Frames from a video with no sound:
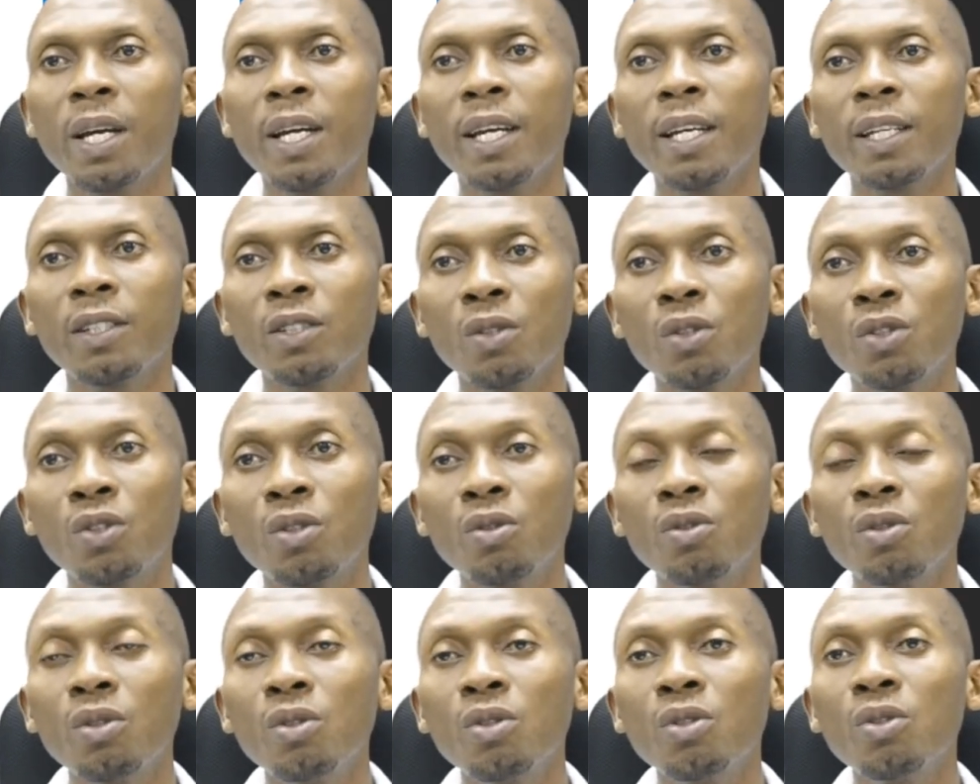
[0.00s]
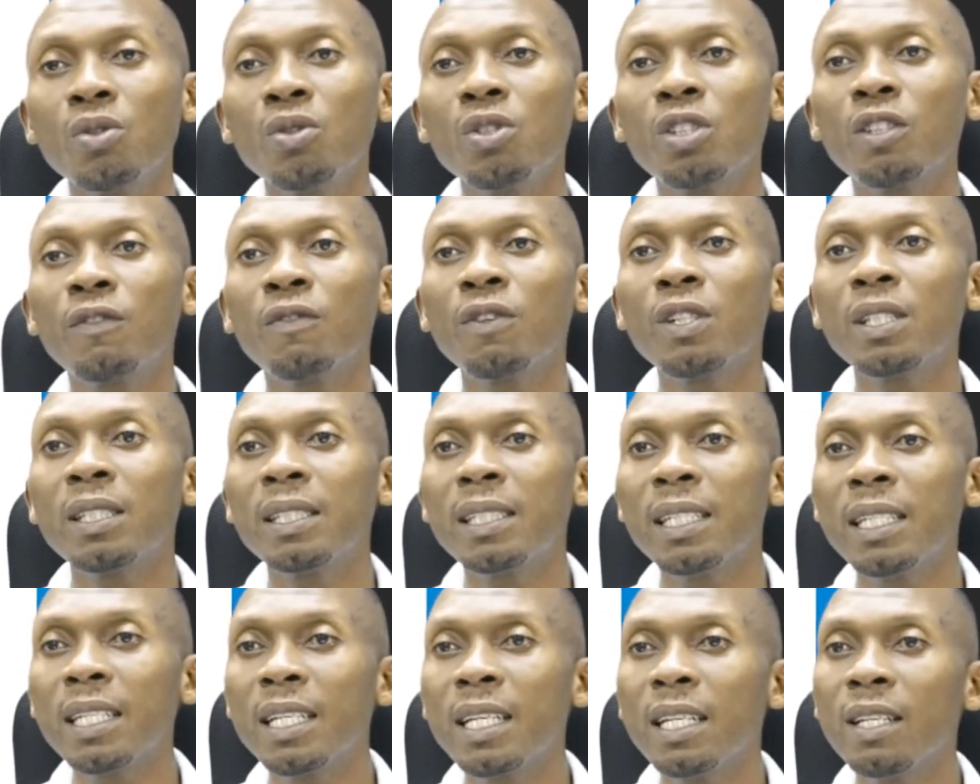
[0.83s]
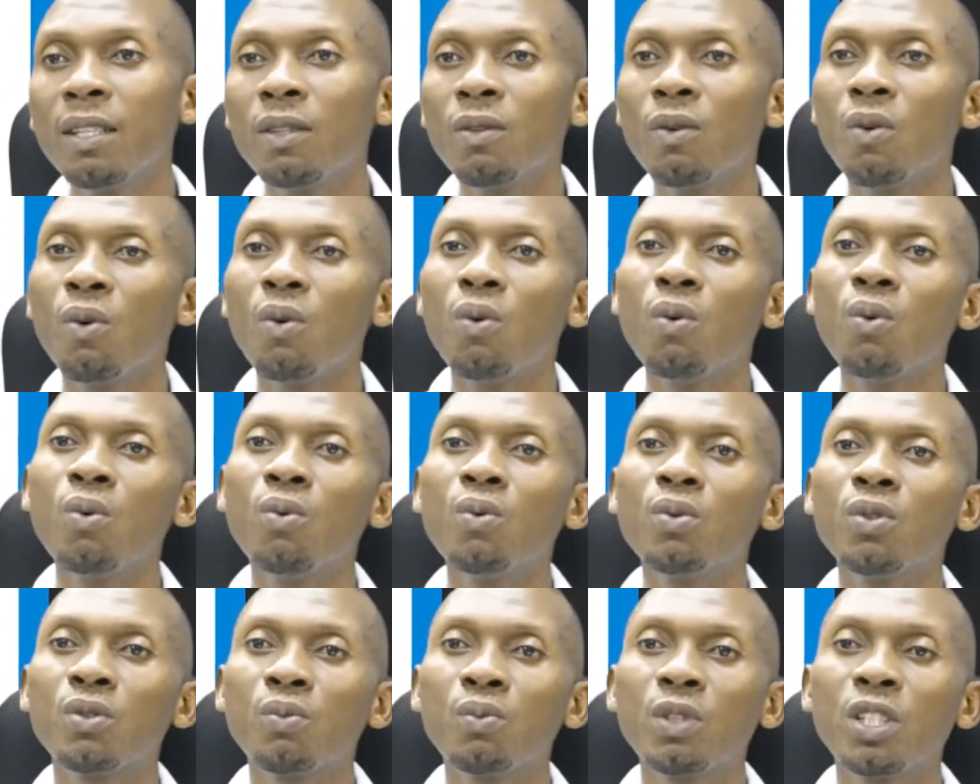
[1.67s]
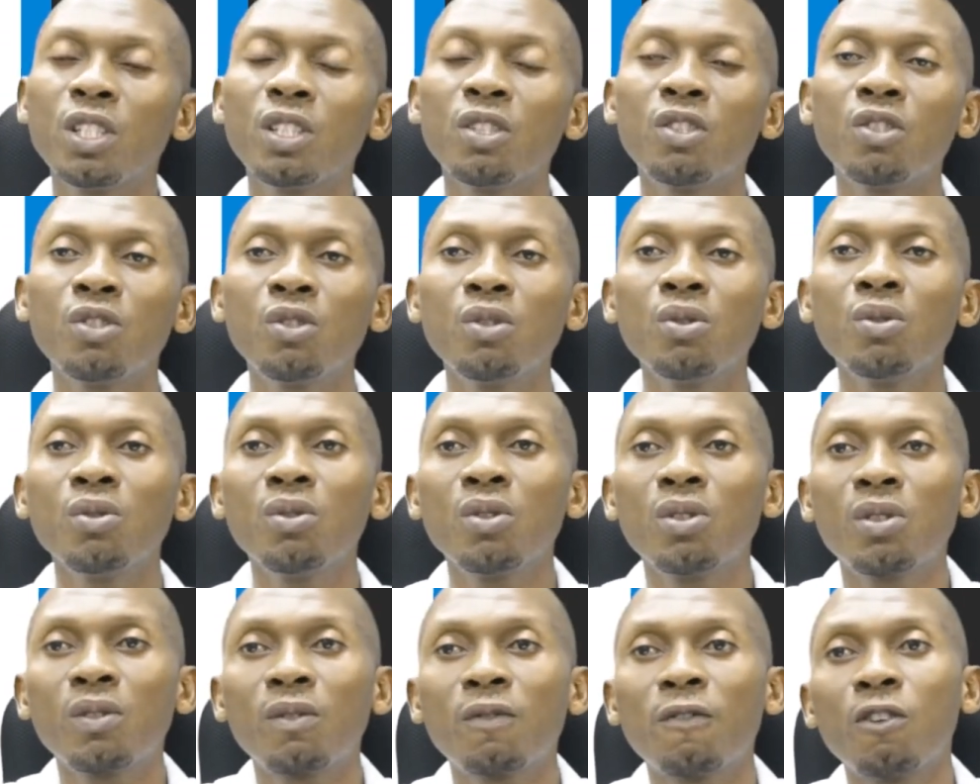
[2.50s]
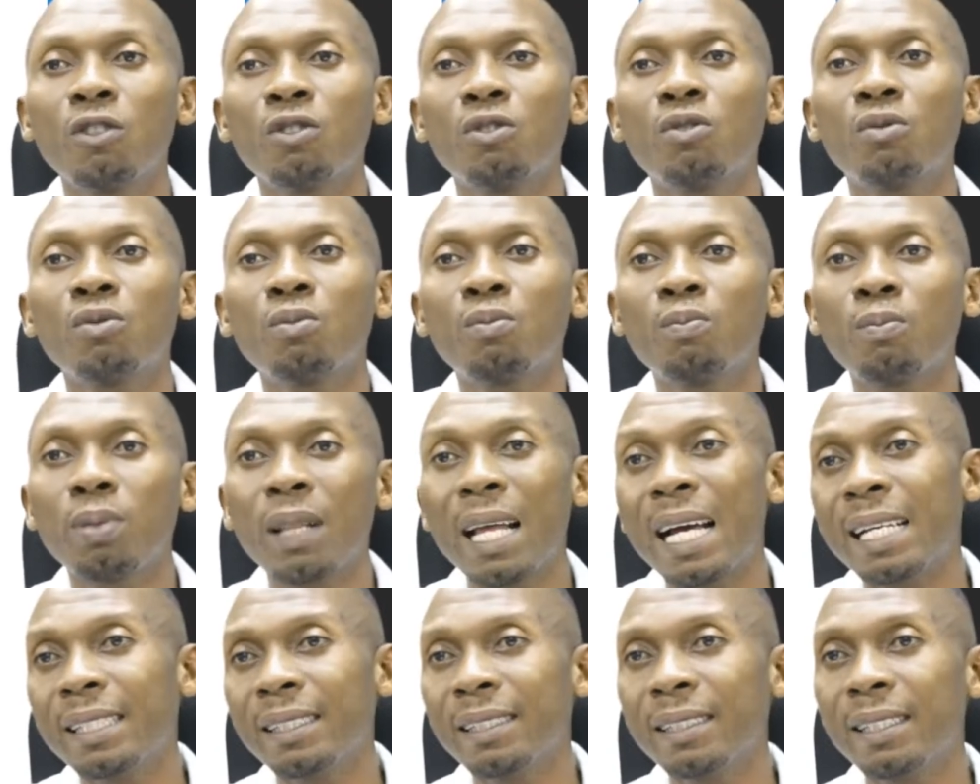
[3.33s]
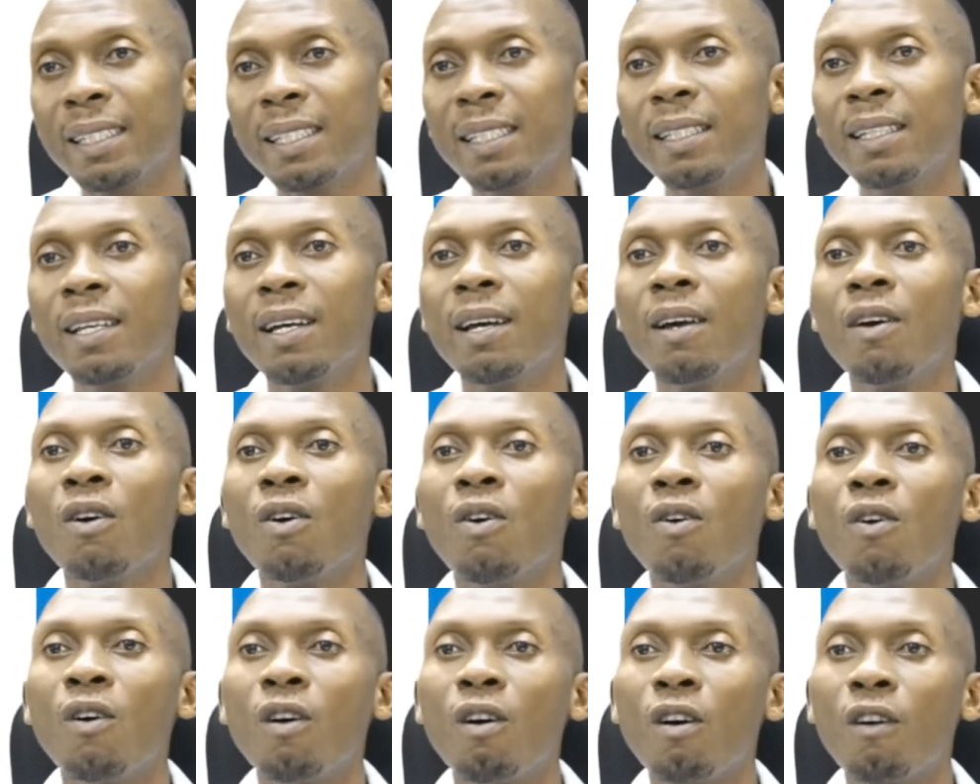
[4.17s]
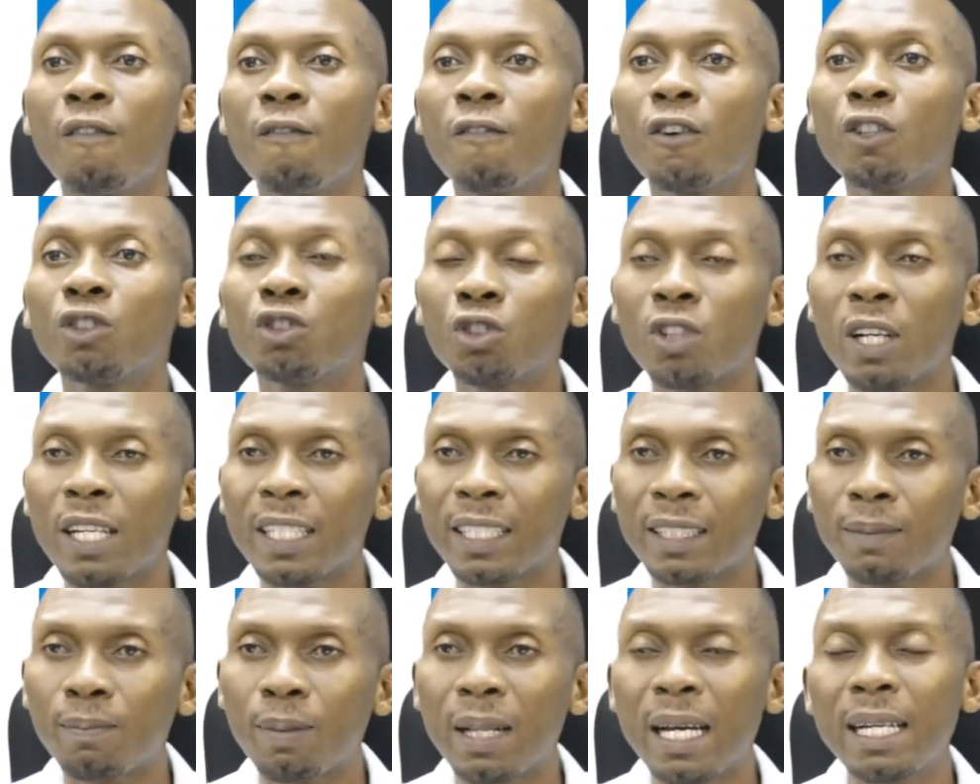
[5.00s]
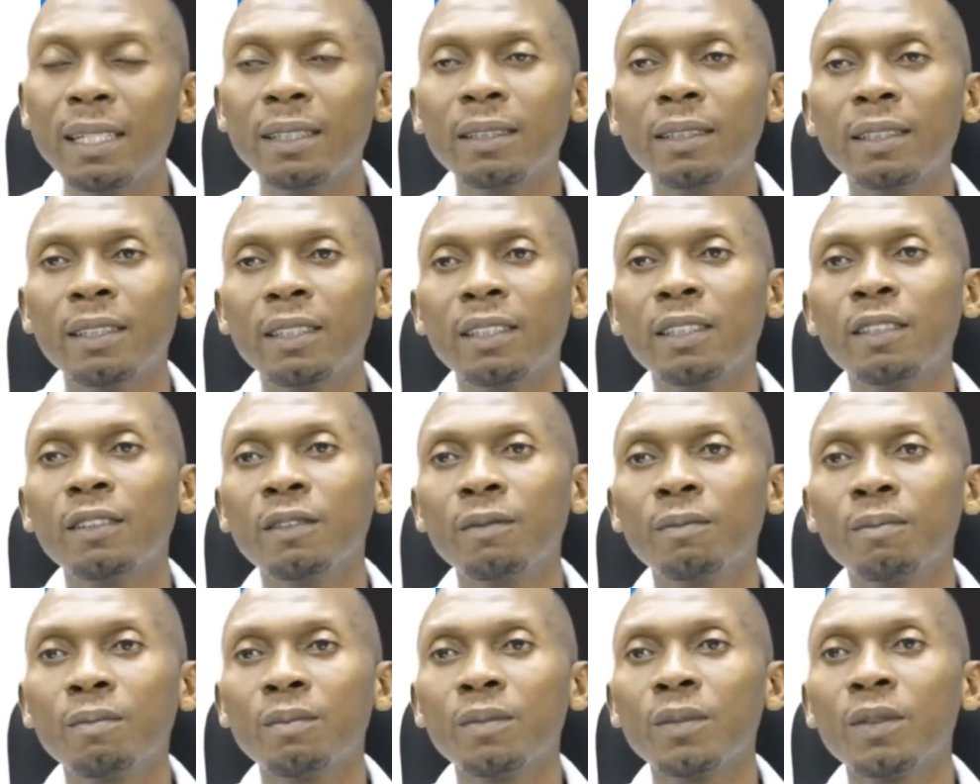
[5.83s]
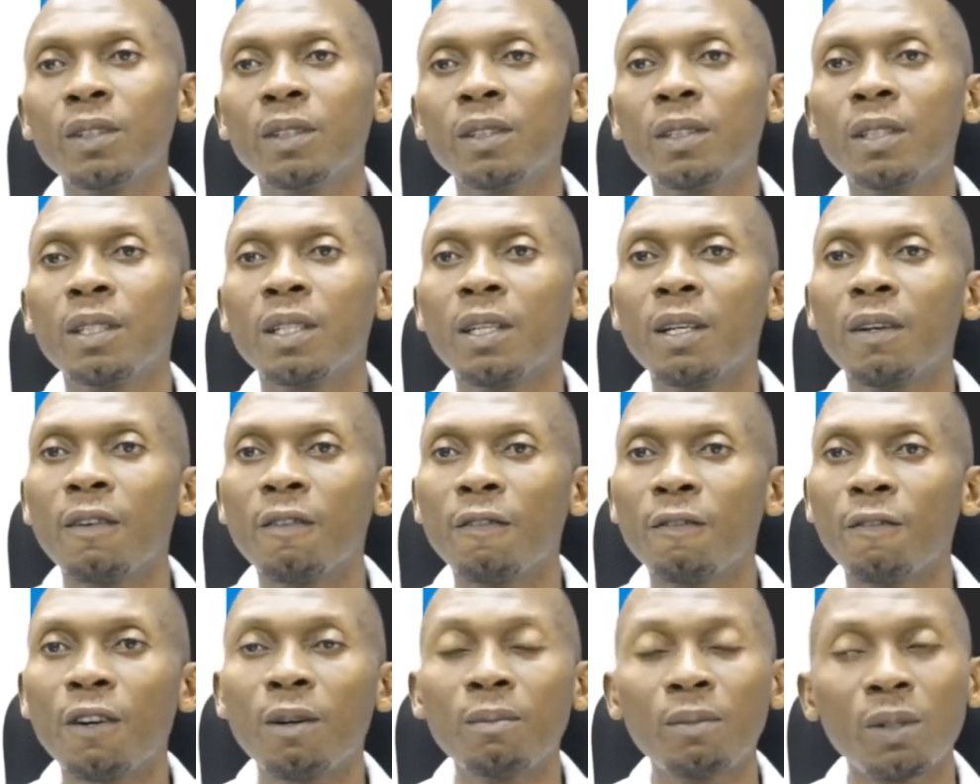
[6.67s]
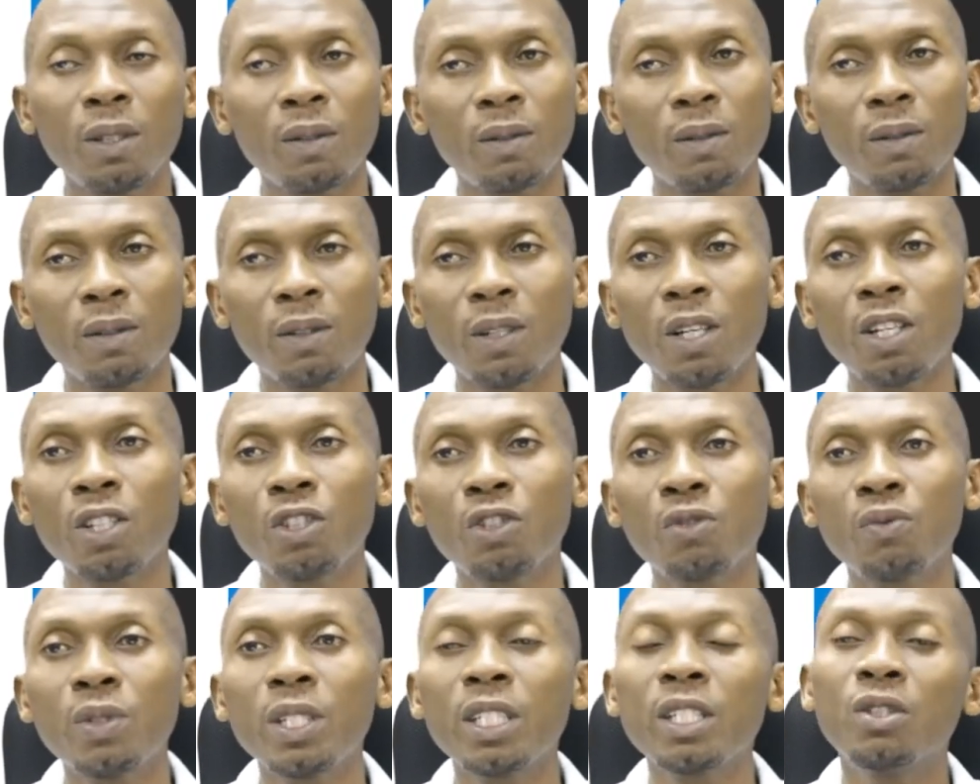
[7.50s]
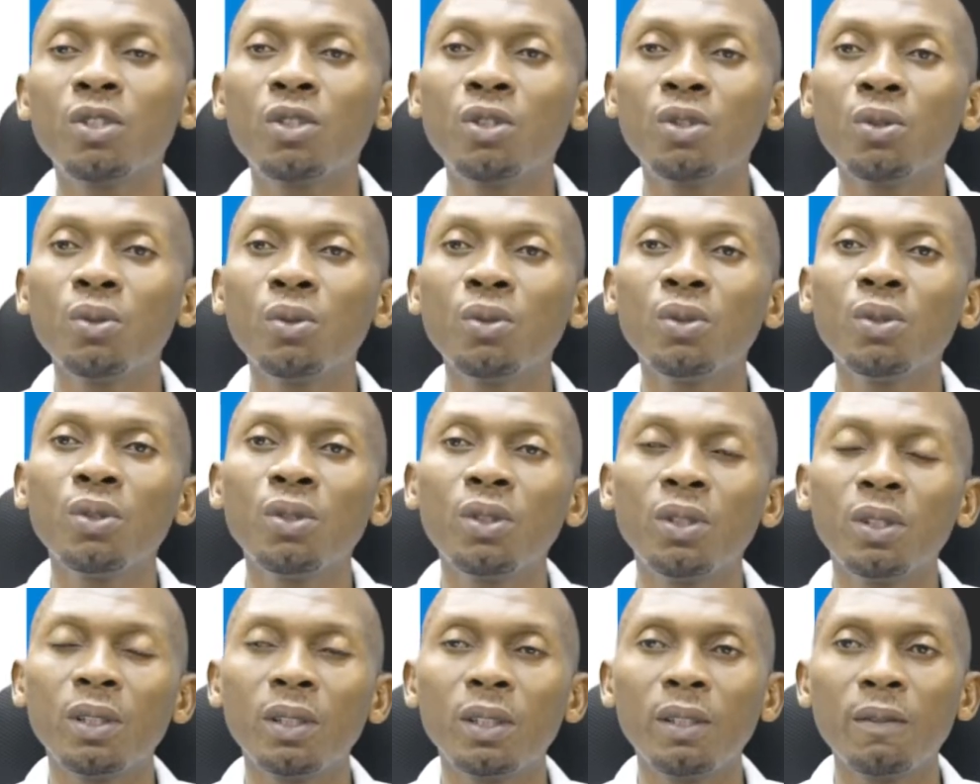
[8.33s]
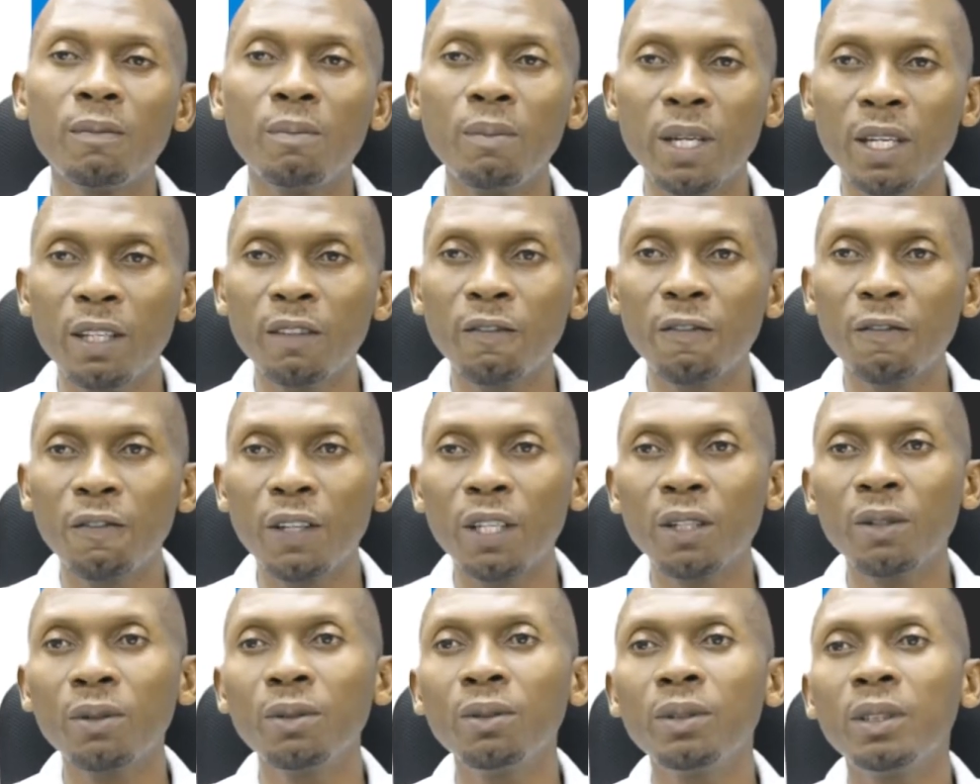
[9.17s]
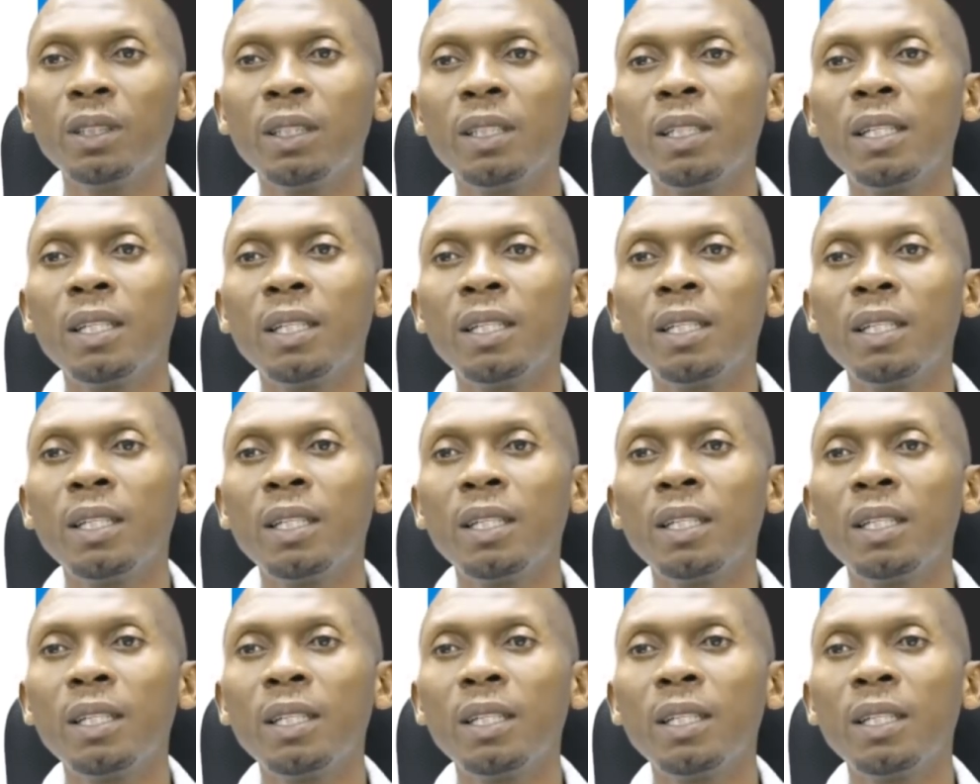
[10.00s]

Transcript: It's also used for digging holes, which is used for planting or for transplanting from the nursery to the main field.